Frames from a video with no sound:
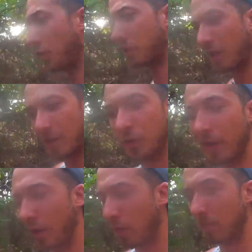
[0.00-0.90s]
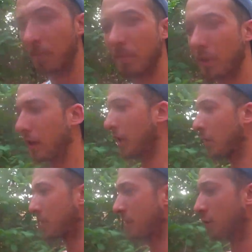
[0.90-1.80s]
I was trying to get home but then there
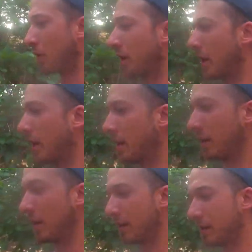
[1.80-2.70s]
was this one guy and he,